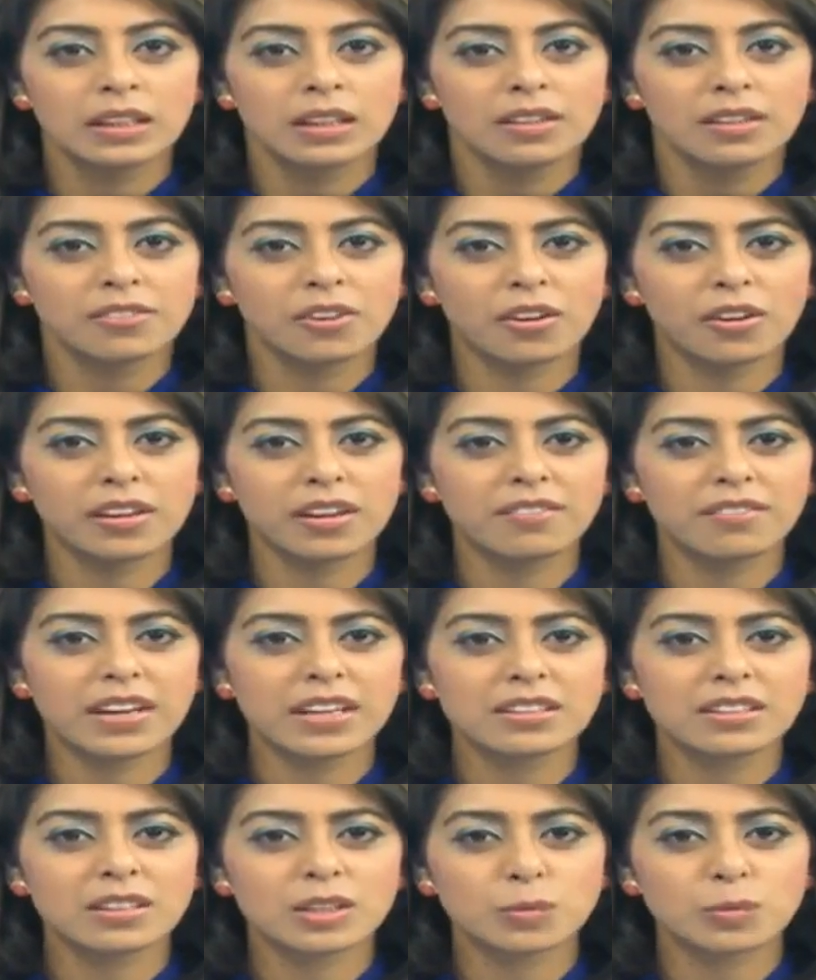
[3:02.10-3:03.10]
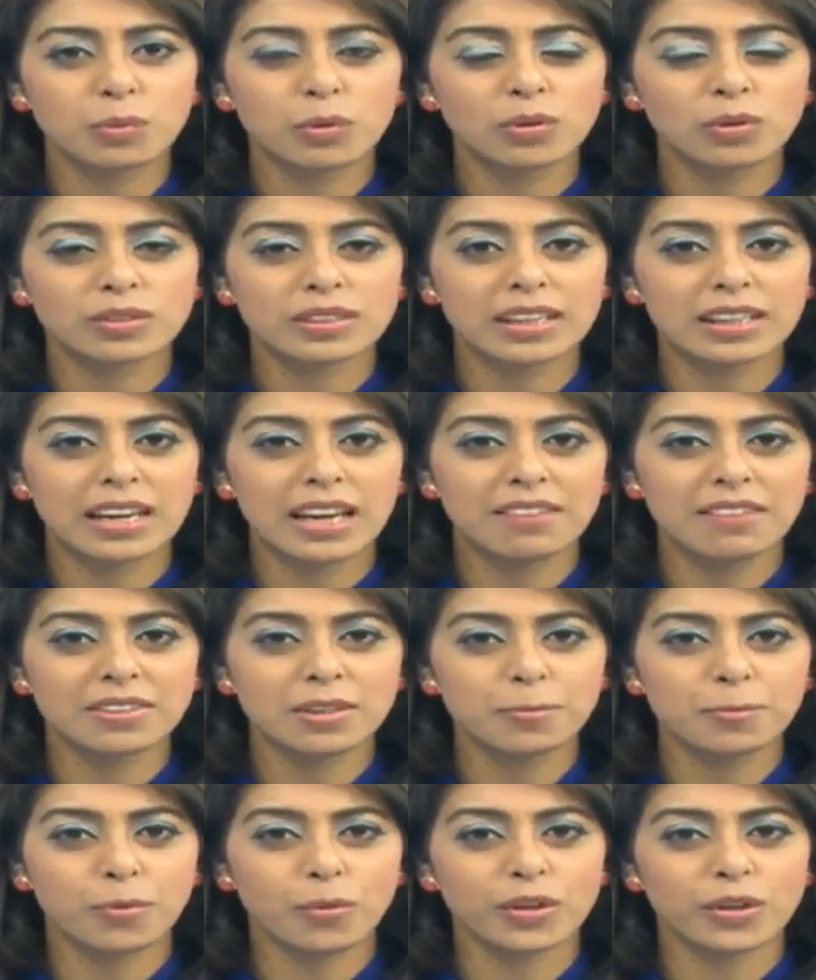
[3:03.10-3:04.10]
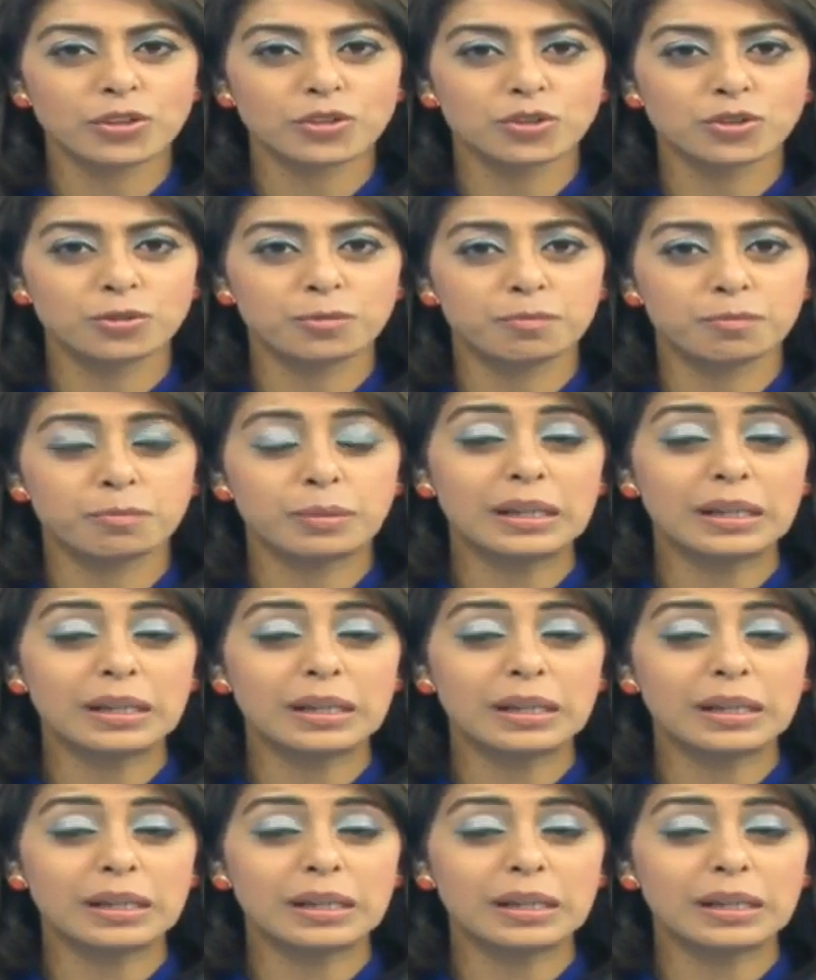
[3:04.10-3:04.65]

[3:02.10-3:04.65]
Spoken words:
Foreign investors pulled 11.2